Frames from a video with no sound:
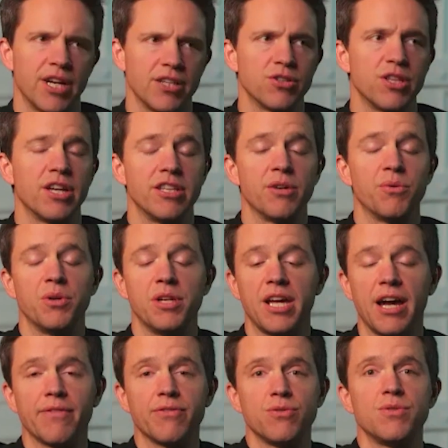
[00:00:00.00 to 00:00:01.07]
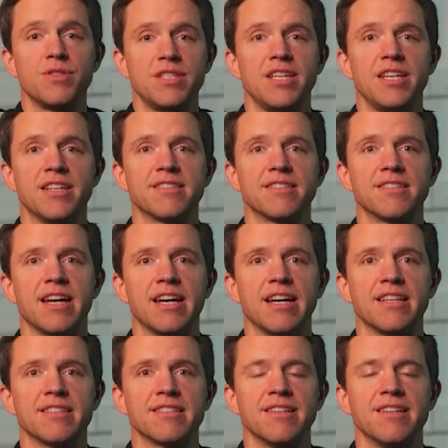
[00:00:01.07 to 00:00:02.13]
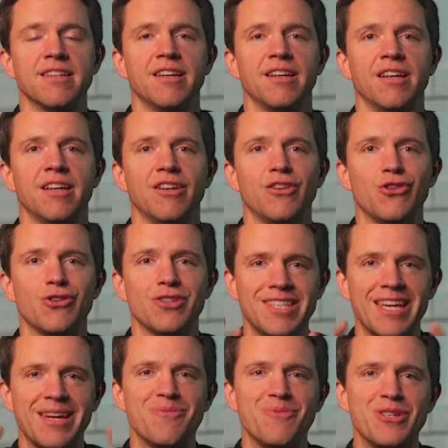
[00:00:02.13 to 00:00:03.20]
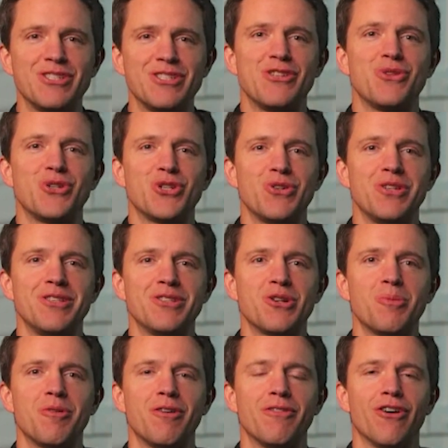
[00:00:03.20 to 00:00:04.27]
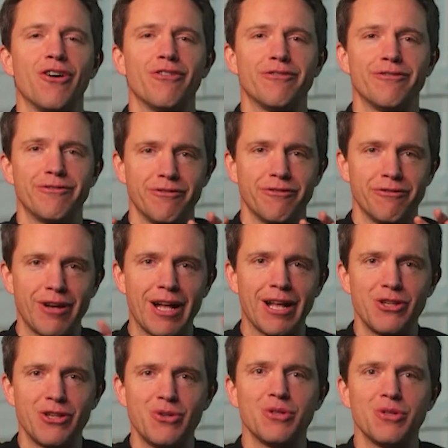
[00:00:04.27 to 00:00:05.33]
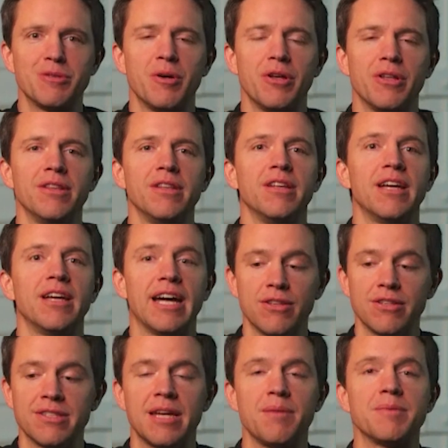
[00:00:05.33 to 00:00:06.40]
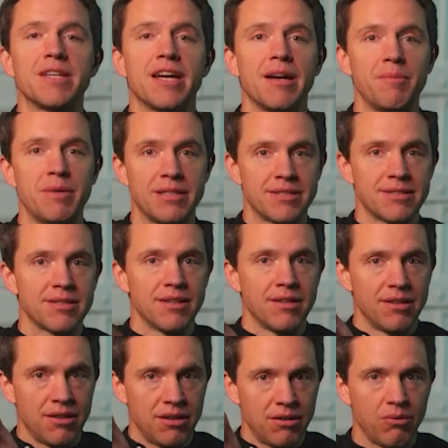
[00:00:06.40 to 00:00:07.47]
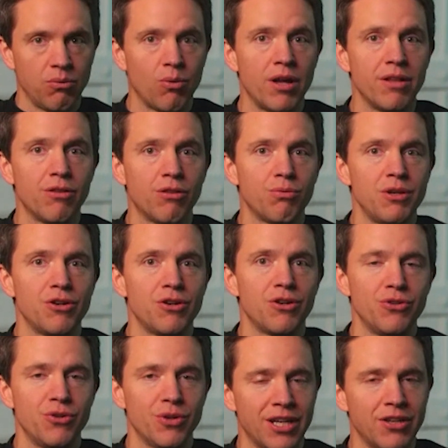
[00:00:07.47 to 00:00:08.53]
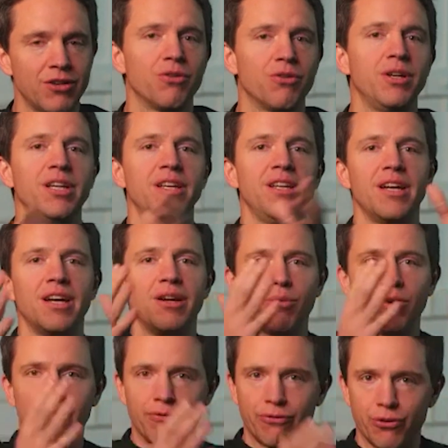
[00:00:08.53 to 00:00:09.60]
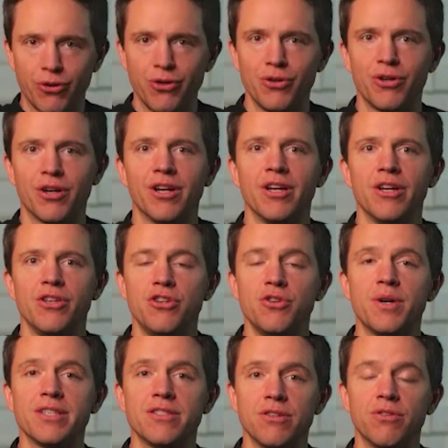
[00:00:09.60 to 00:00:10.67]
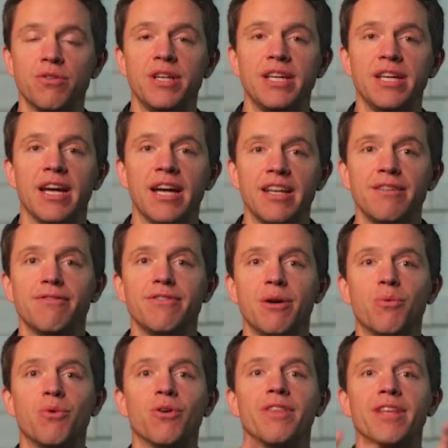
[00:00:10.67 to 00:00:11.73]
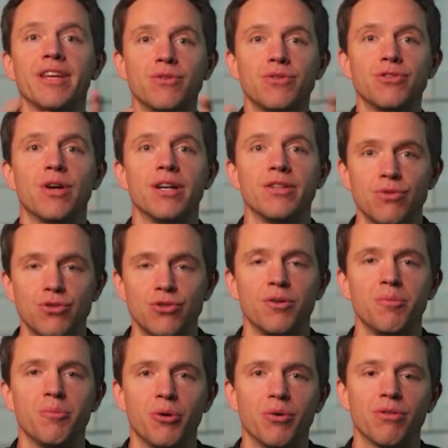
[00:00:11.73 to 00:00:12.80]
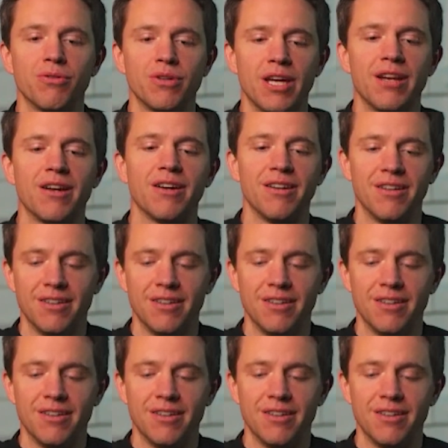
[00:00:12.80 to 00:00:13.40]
so they really have to see it as the same institution in terms of values, but at the same time, it's one 3-year UK degree and one 4-year US degree. And if they want, they could try to join both together.